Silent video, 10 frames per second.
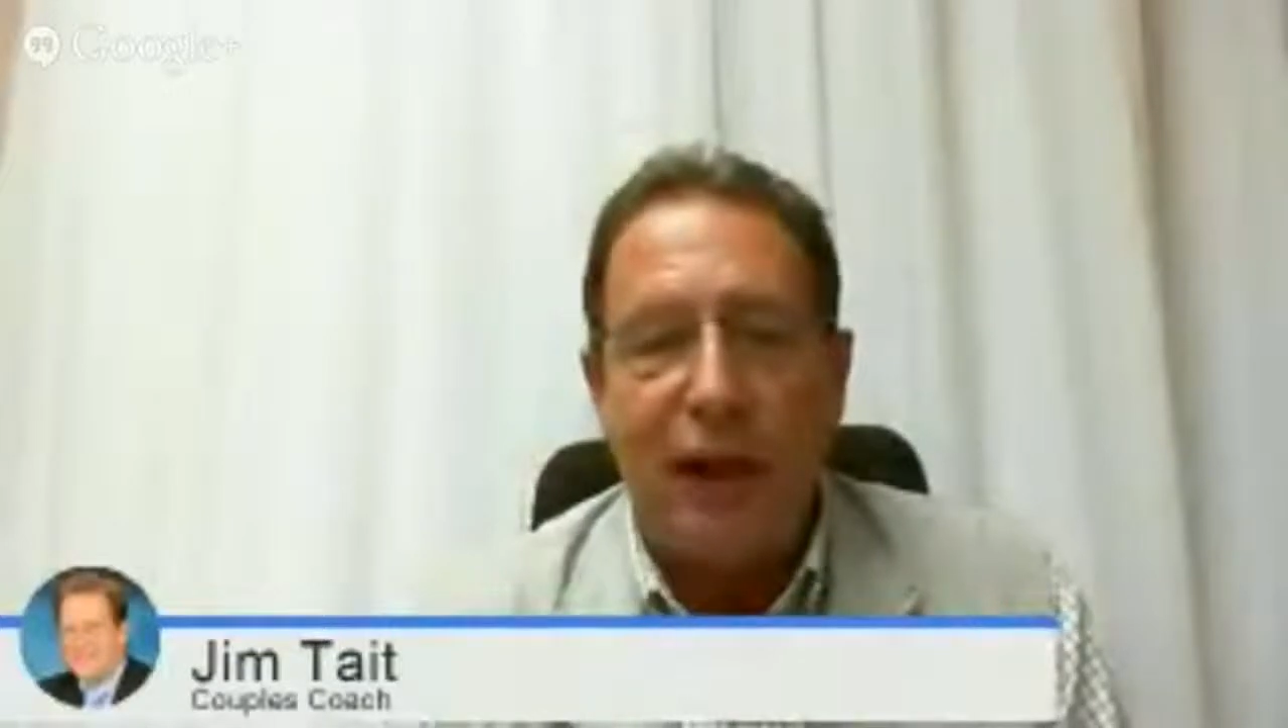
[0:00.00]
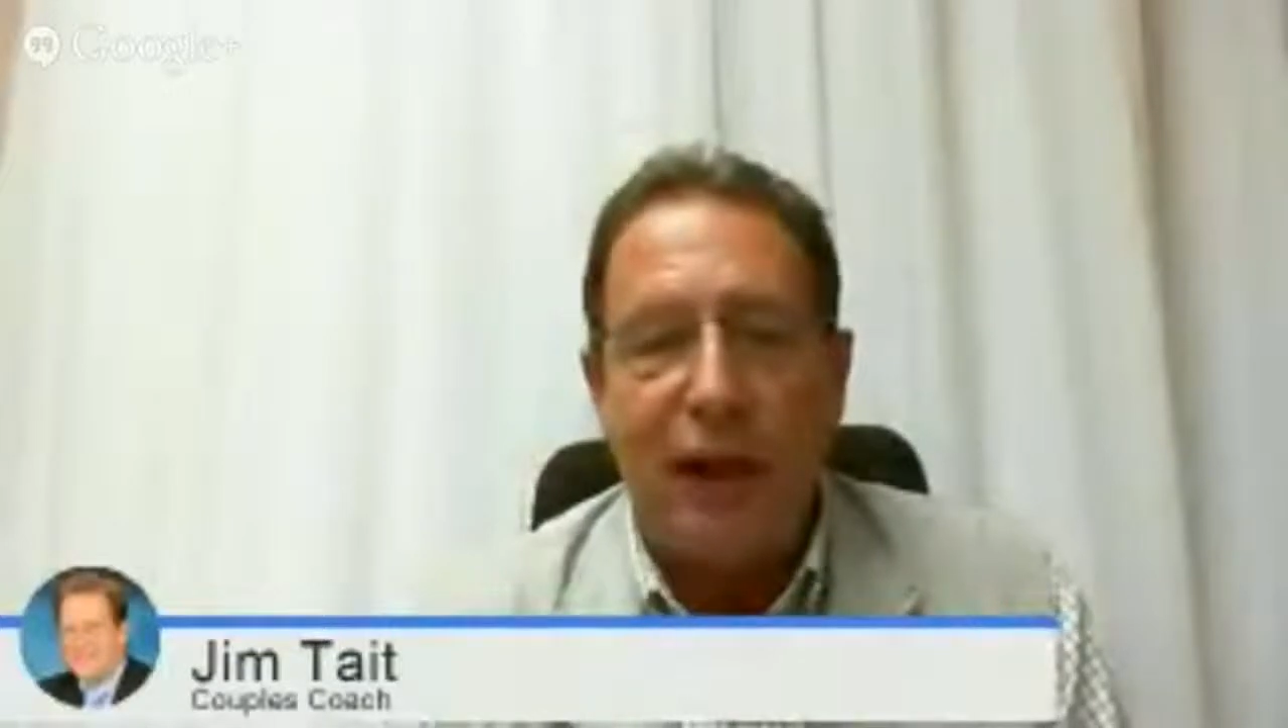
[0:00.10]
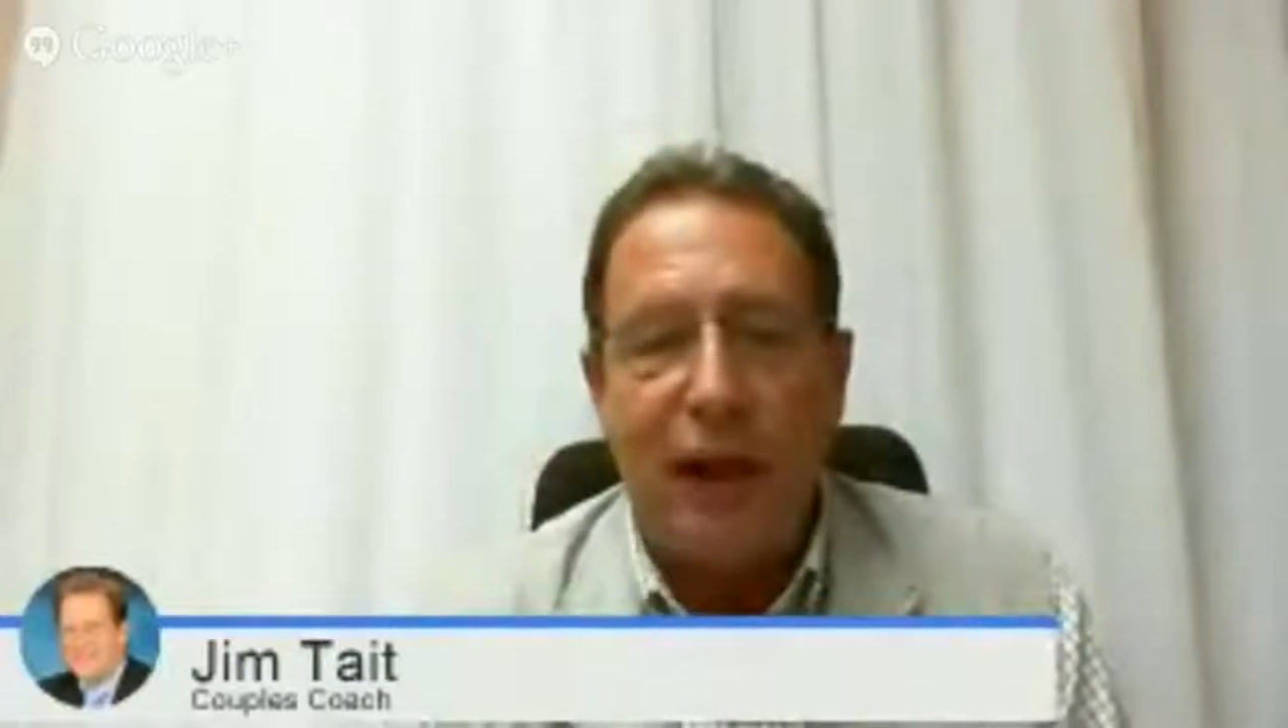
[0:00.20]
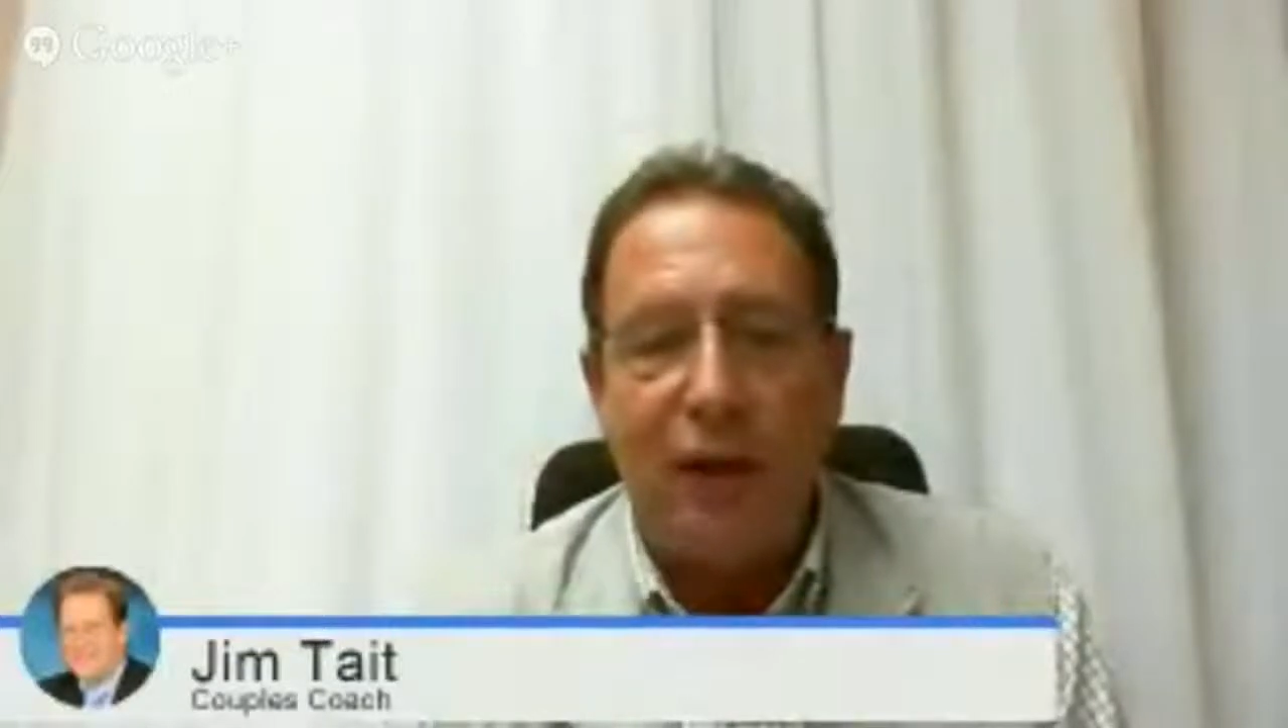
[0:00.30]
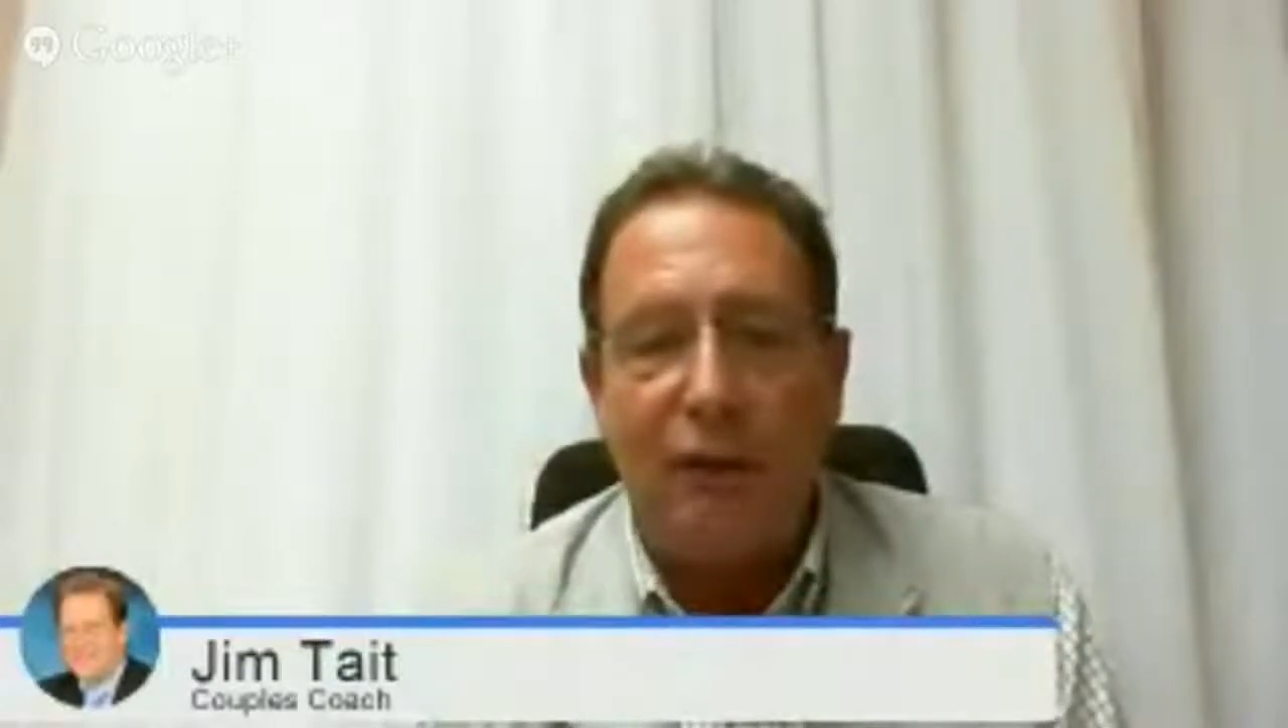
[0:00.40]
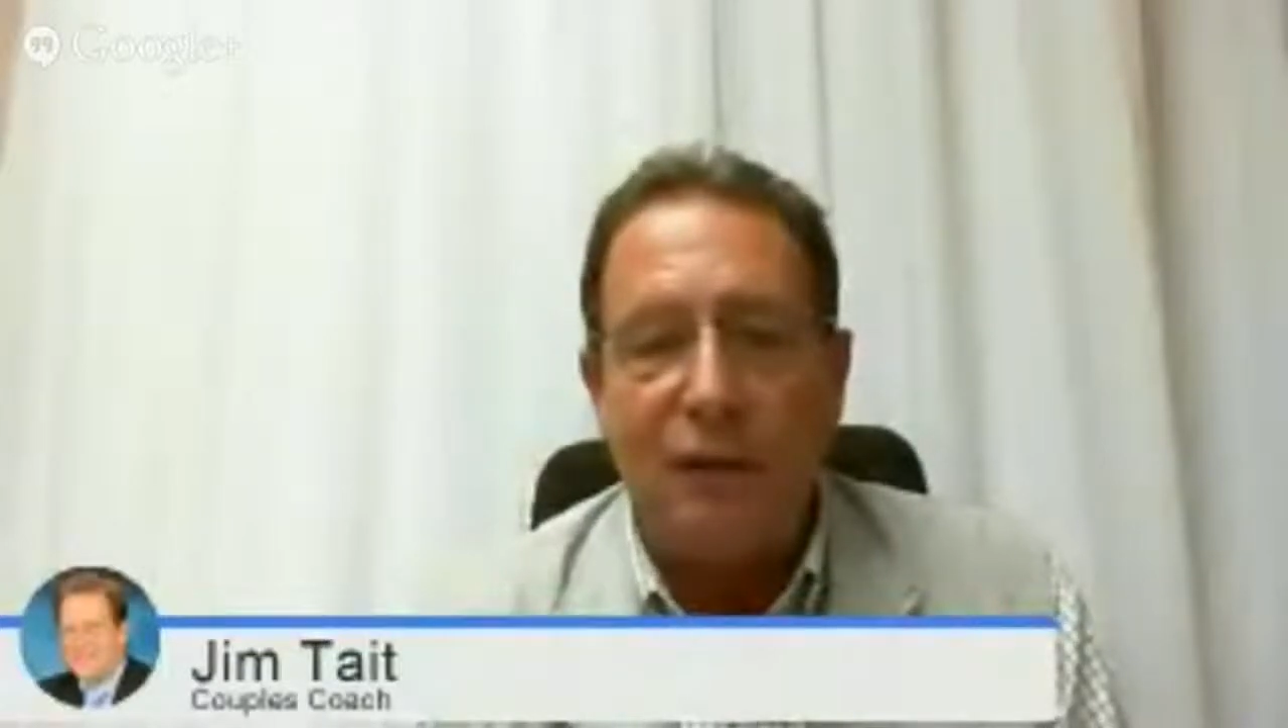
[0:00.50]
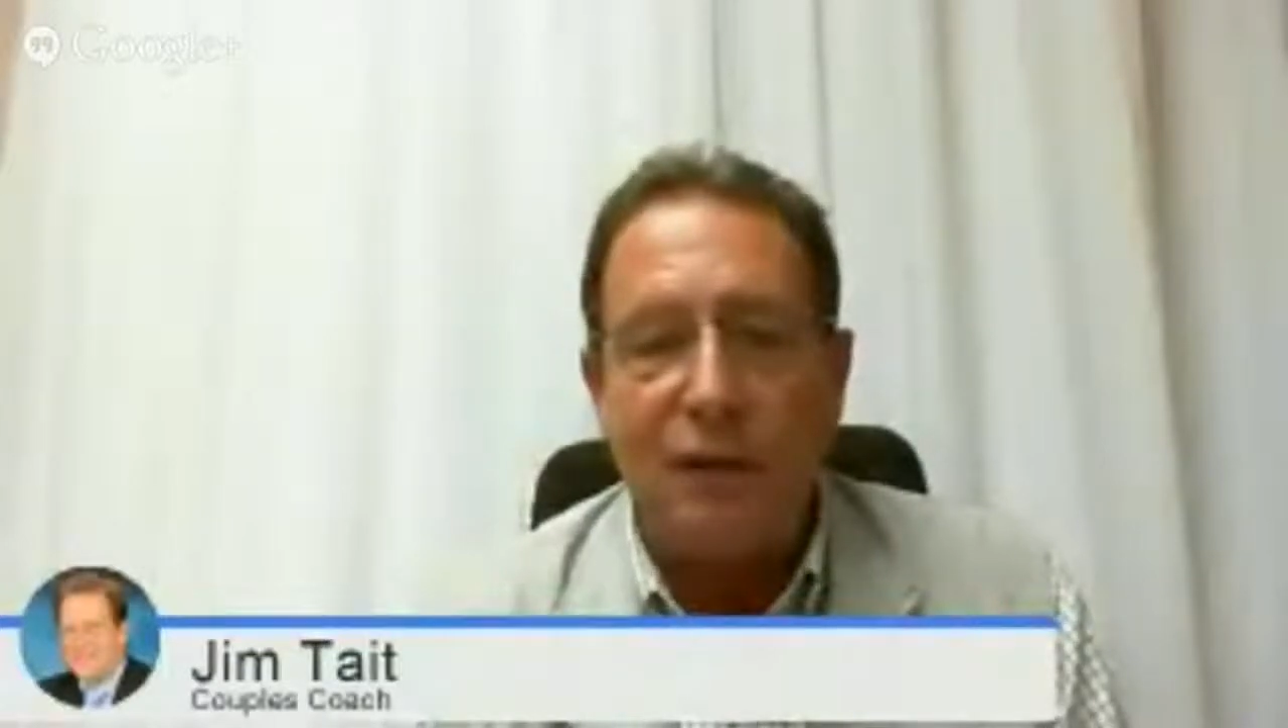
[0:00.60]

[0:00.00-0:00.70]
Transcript: the only